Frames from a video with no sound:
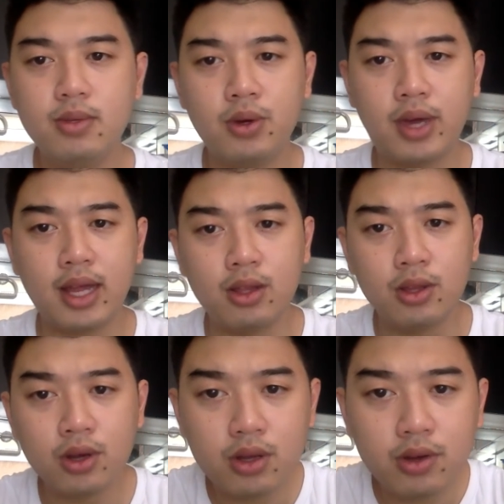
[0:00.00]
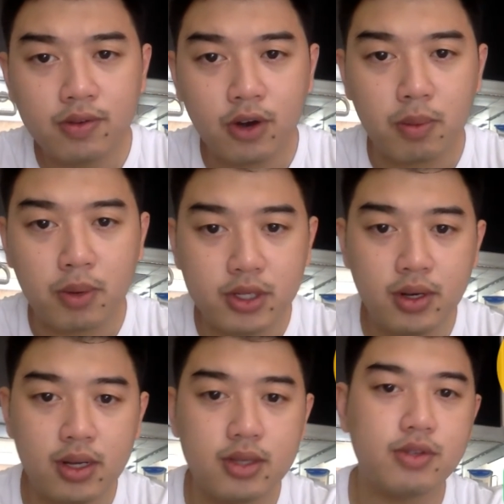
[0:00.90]
You can look for
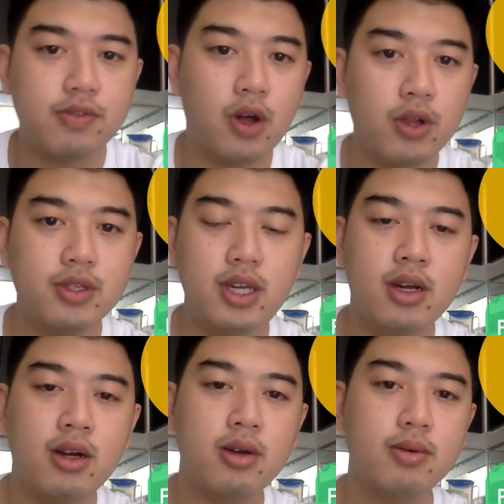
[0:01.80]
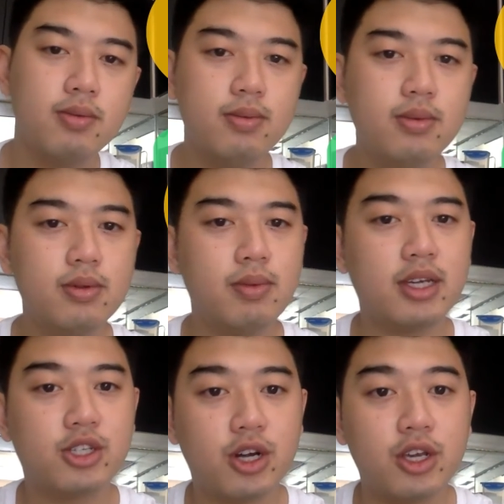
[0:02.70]
opportunities to volunteer.
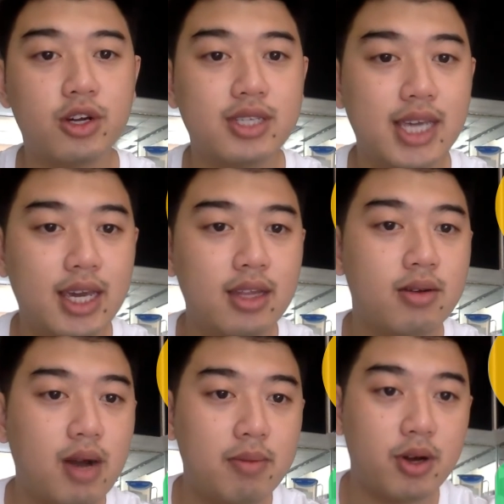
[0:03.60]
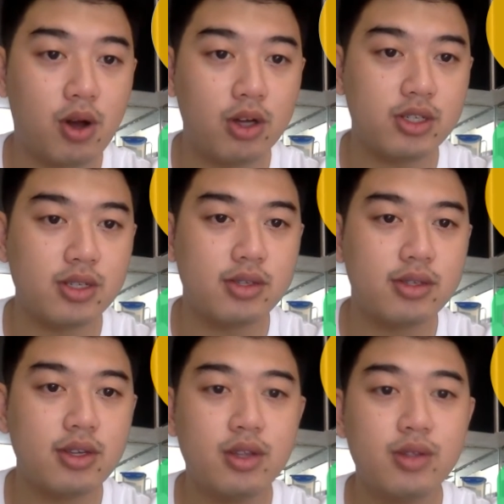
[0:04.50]
Make sure you're taking the right
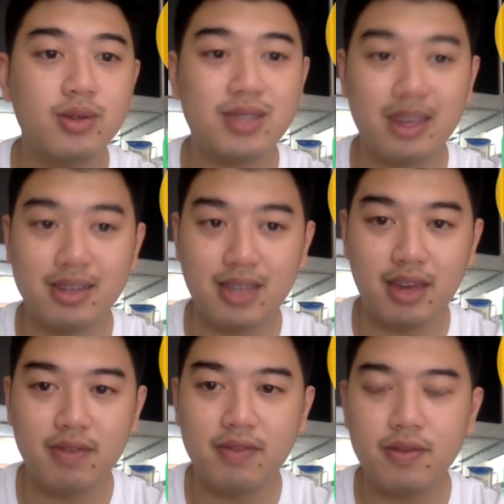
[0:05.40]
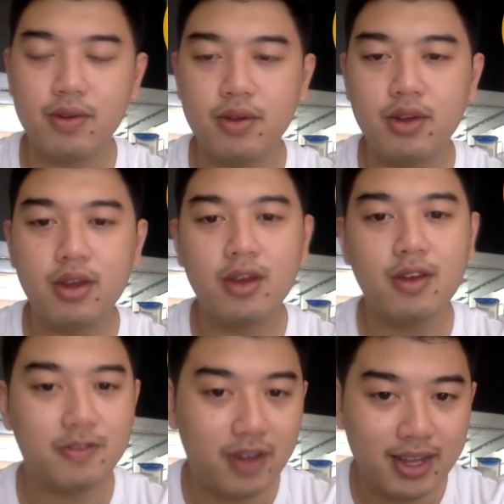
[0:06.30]
precautions to stay safe.
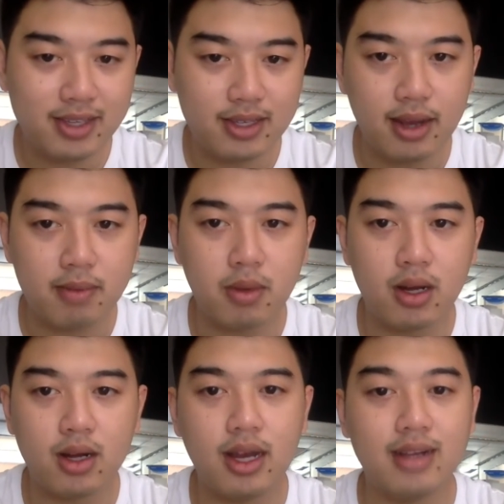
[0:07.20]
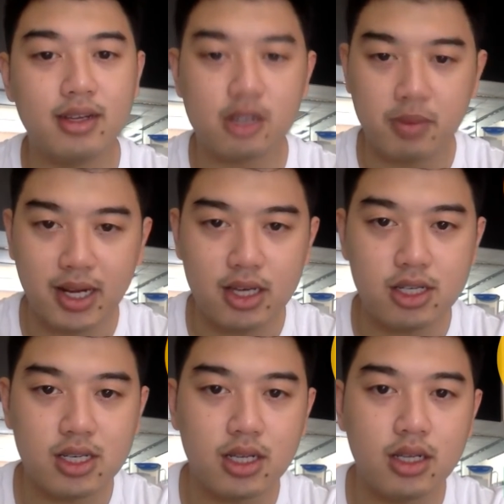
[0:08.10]
Fight stigma and
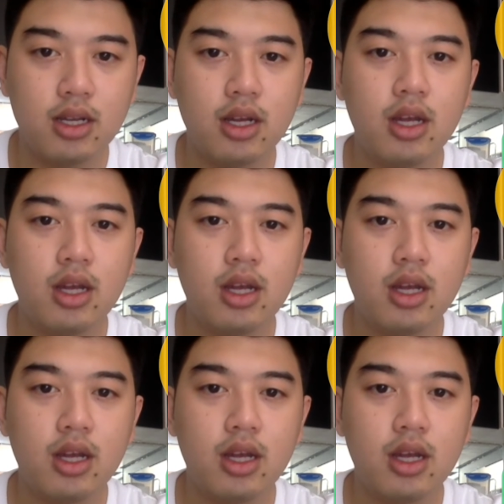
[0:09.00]
discrimination.